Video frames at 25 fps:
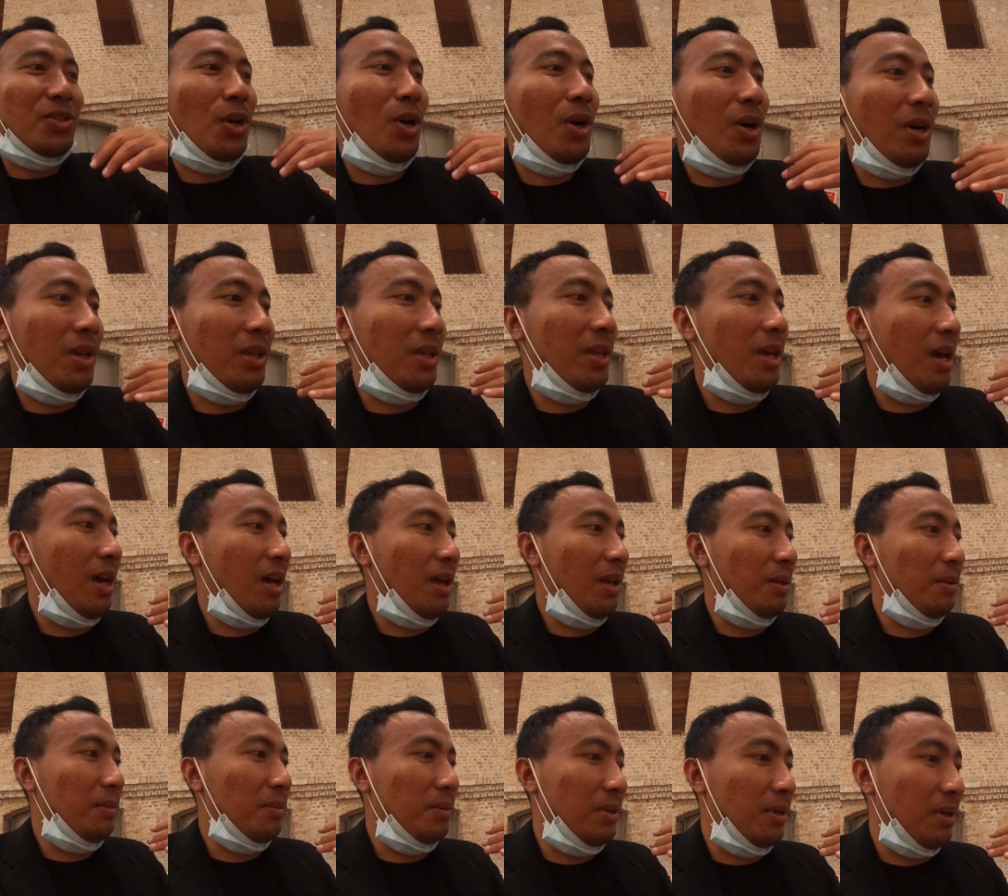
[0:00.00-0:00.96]
so yeah
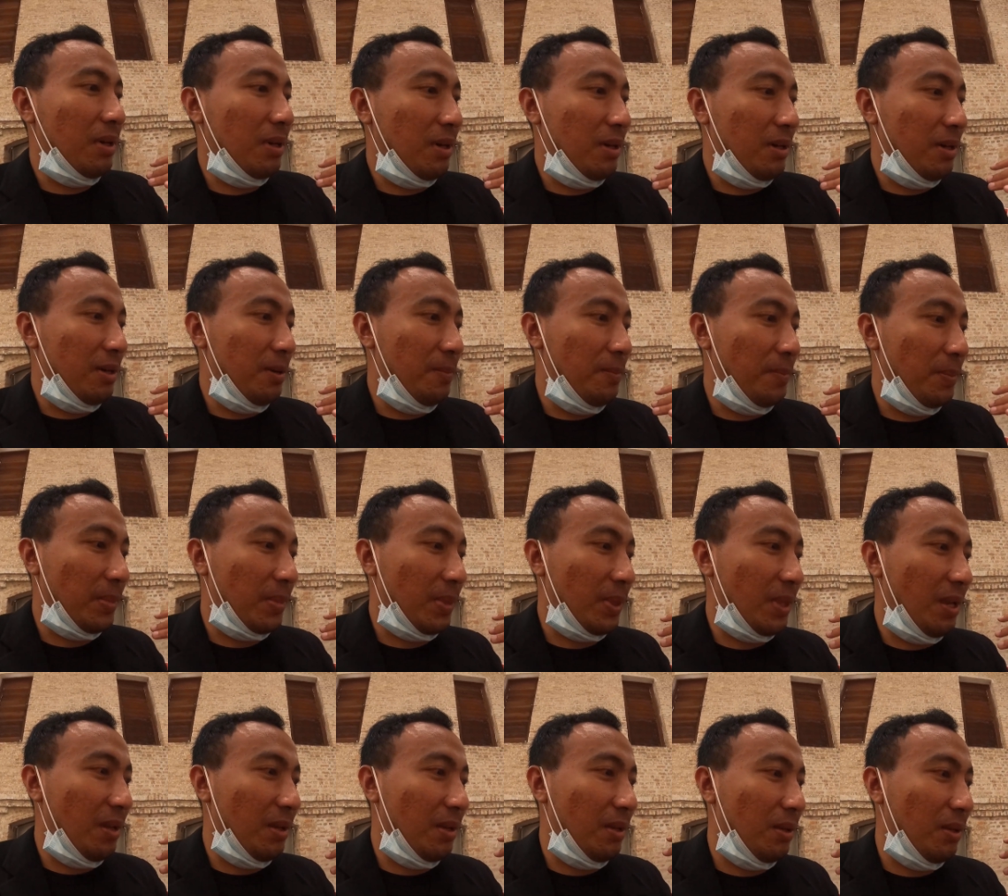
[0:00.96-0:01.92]
um,
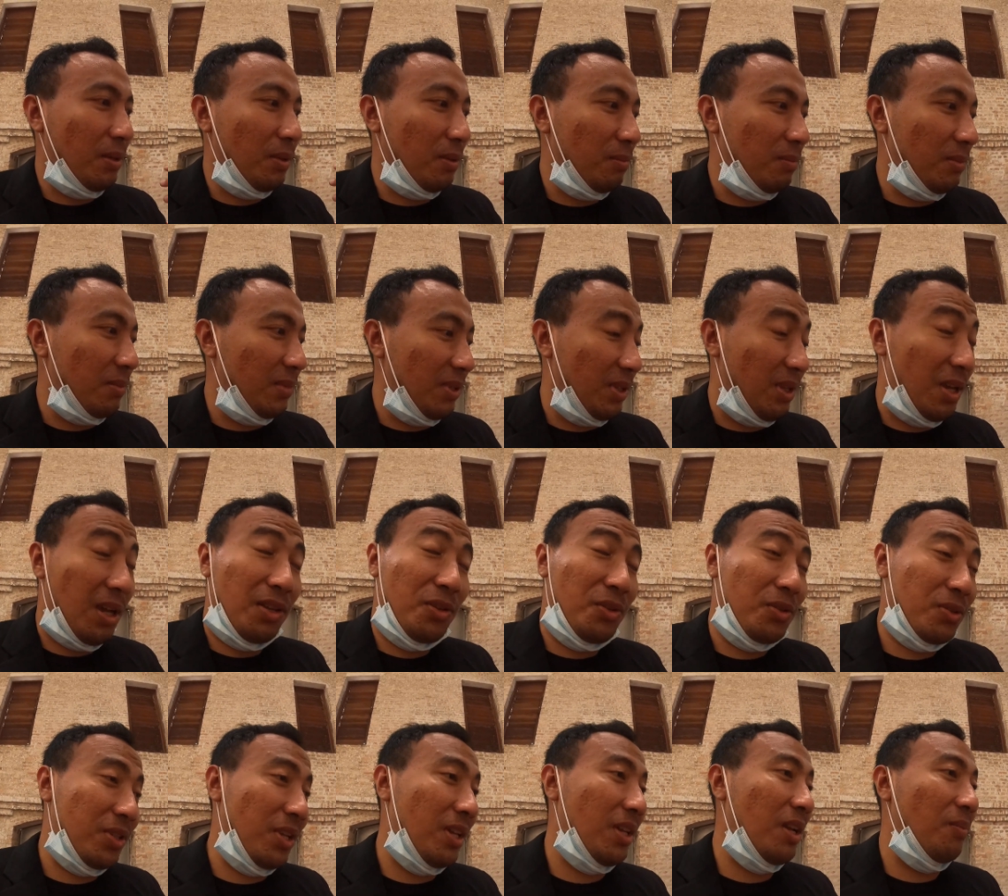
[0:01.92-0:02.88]
yeah,
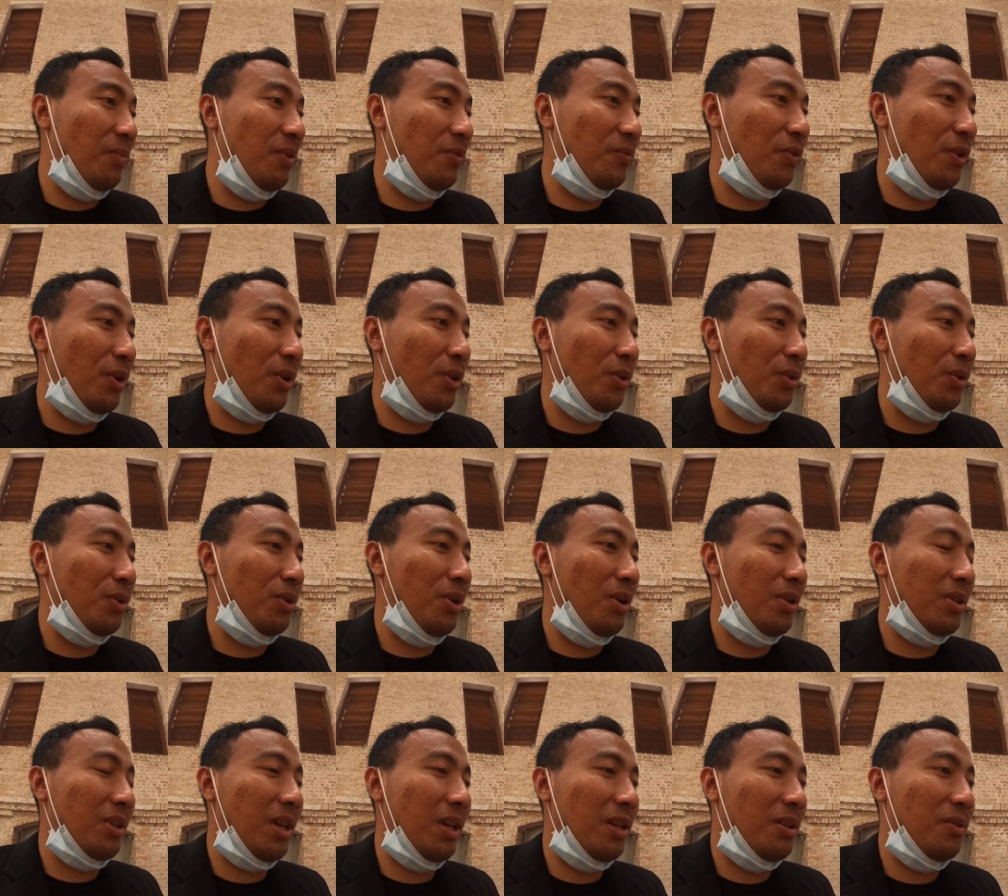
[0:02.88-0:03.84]
you said that before you
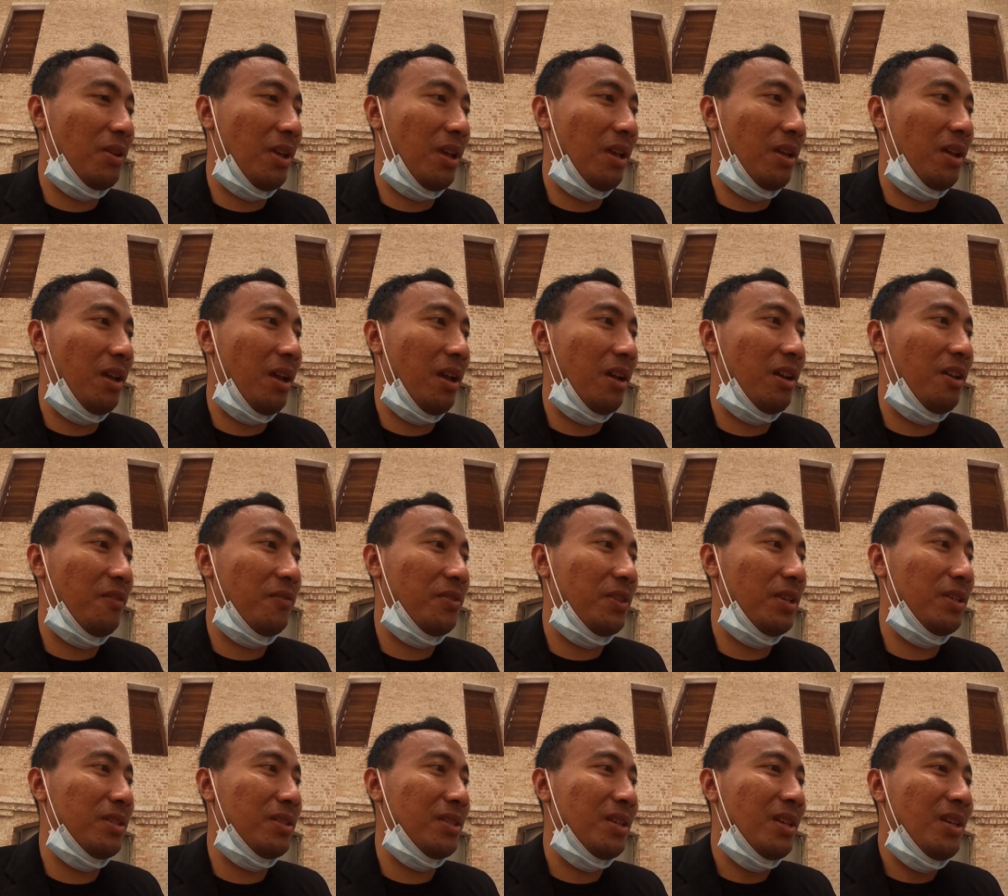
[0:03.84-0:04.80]
don't get eh,
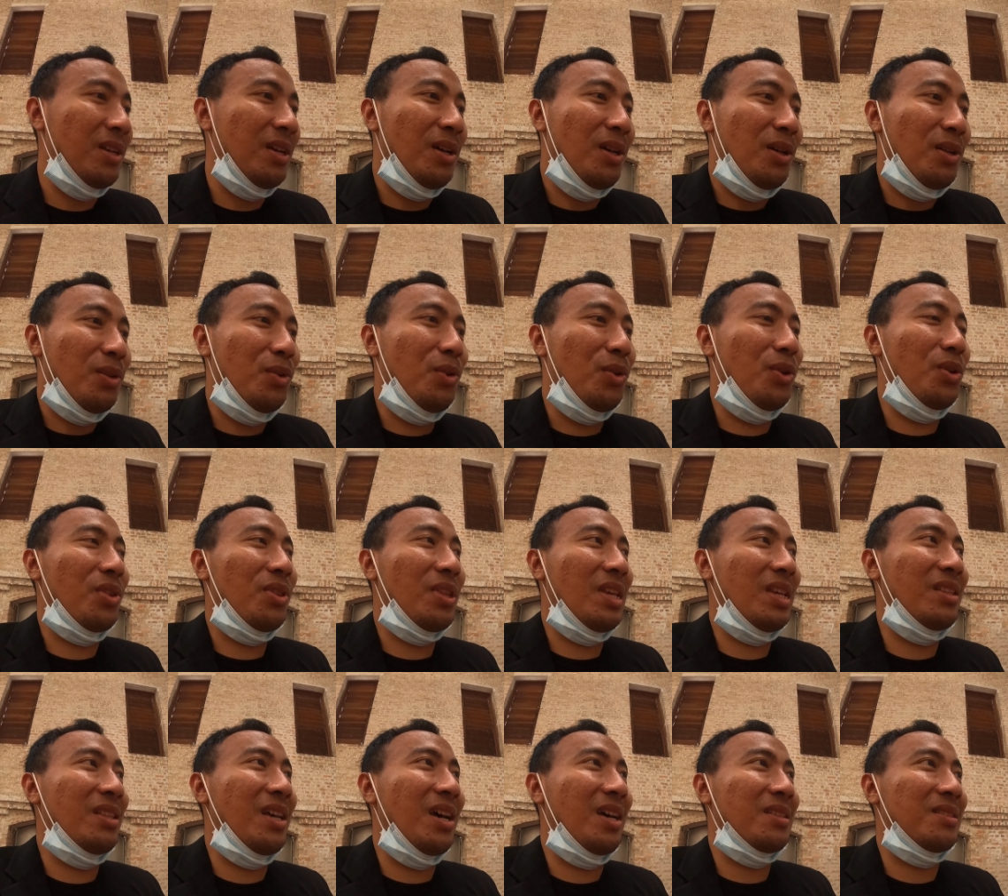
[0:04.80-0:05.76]
NFTs. Do you
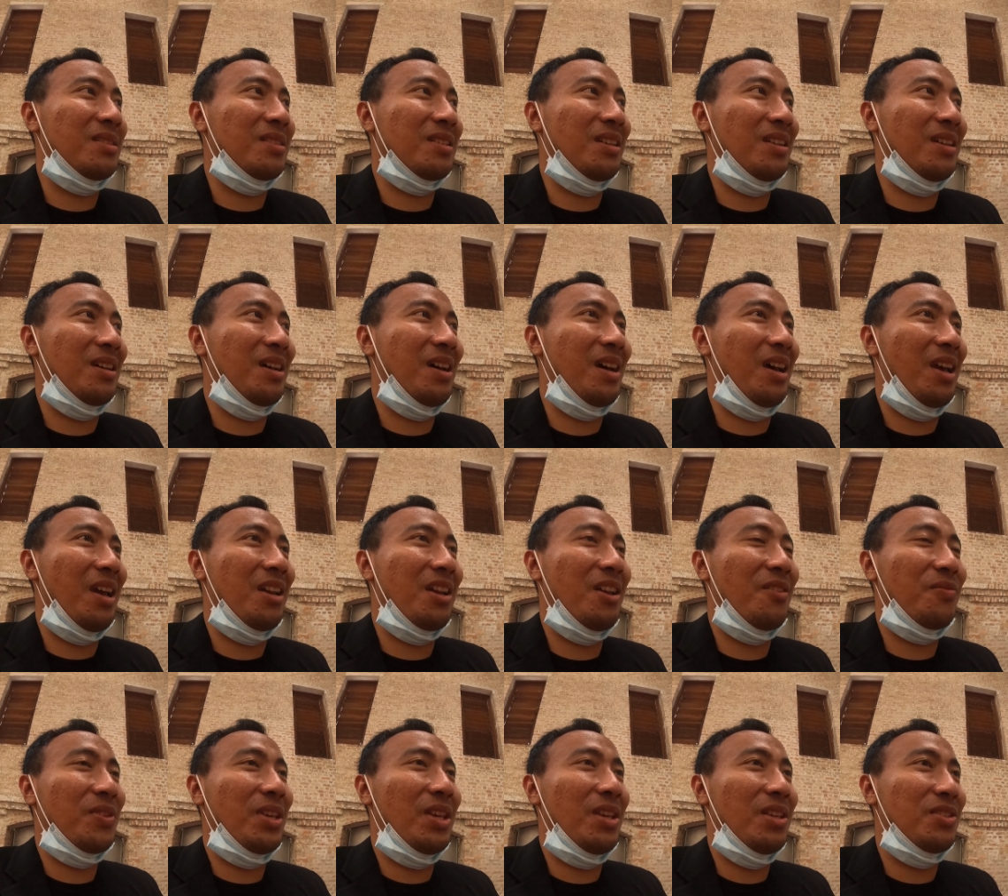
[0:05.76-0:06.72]
think that uh,
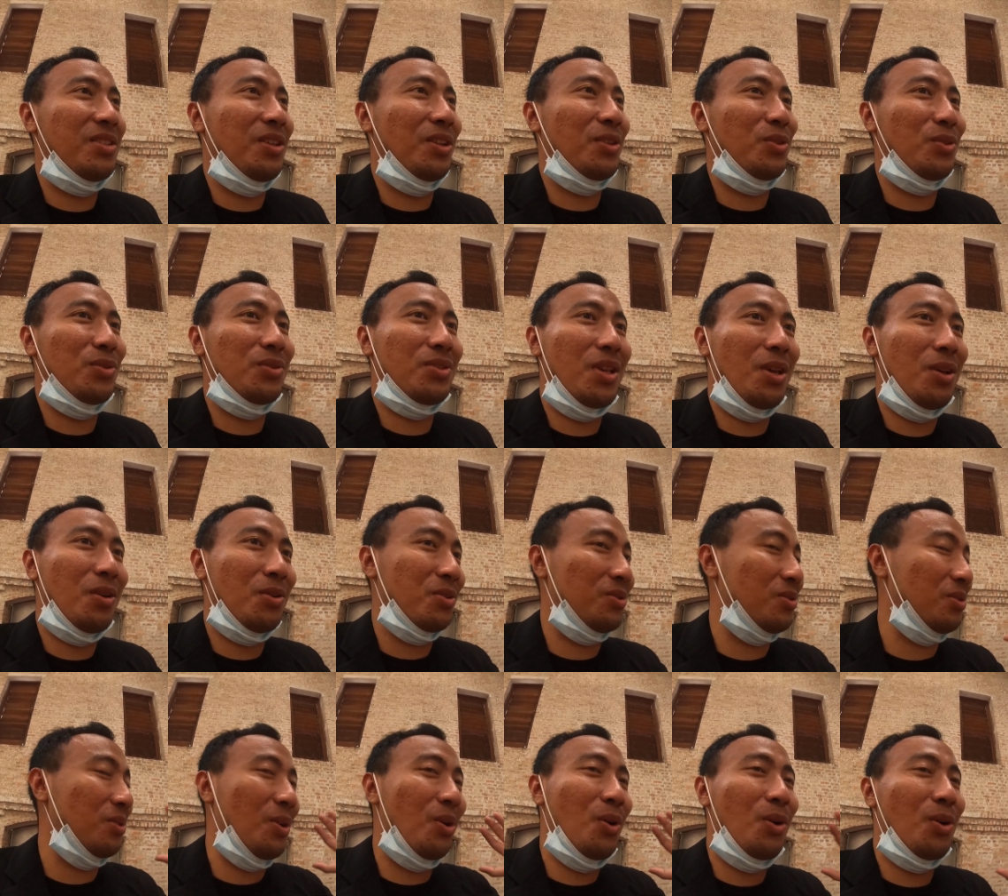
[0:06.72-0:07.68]
NFT is here to stay
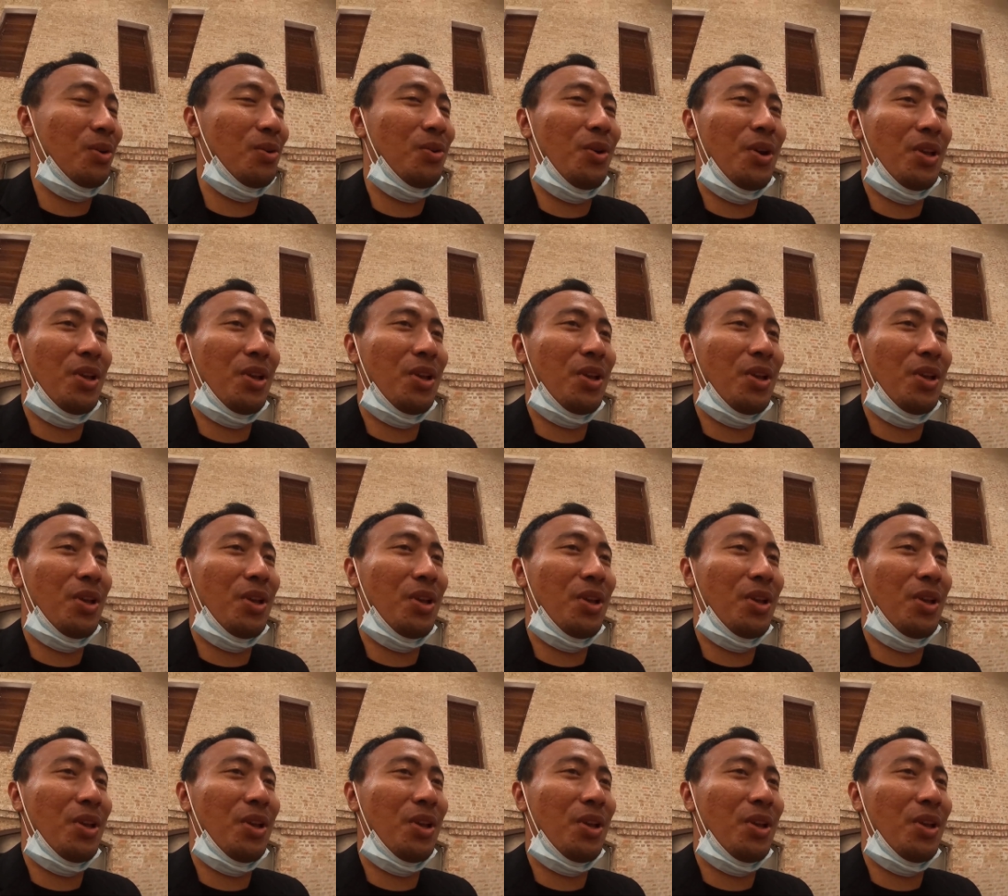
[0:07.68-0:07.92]
or, or